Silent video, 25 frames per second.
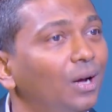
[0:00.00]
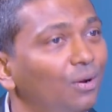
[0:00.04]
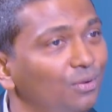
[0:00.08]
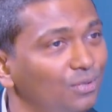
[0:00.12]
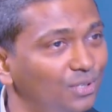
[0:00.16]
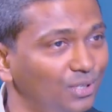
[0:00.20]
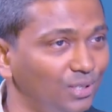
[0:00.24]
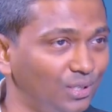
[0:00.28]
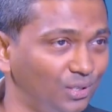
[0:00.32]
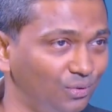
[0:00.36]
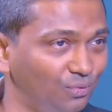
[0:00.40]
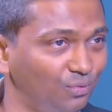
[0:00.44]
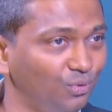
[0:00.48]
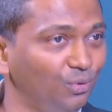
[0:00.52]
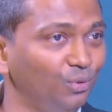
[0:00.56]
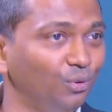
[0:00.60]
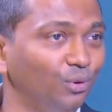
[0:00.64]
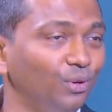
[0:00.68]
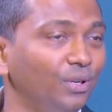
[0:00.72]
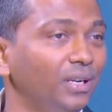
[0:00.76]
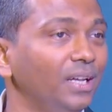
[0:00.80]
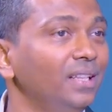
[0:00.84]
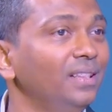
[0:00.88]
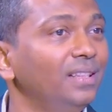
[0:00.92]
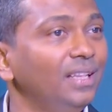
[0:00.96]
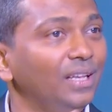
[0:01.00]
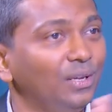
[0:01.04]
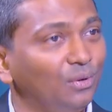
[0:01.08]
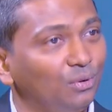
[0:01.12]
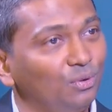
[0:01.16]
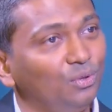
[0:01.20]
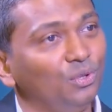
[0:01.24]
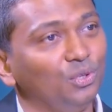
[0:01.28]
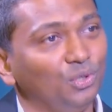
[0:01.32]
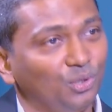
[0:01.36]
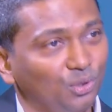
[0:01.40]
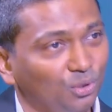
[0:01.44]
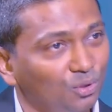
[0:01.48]
ounces of gold, then they
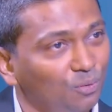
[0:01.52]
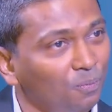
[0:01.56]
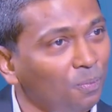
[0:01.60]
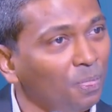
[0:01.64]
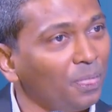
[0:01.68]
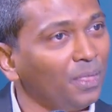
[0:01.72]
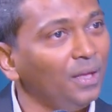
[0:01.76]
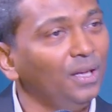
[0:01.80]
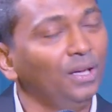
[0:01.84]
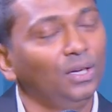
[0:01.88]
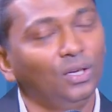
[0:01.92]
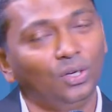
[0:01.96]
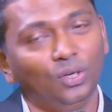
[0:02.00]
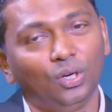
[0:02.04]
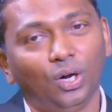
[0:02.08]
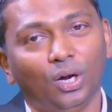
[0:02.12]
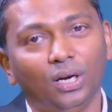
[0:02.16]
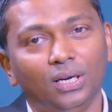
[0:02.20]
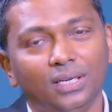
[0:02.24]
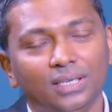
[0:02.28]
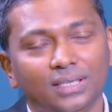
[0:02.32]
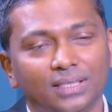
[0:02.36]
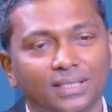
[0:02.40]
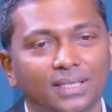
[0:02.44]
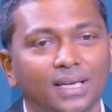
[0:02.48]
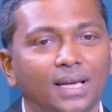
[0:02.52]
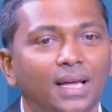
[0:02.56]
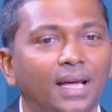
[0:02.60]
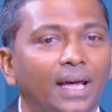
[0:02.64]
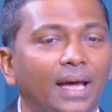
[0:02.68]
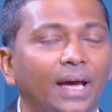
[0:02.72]
could issue dollars.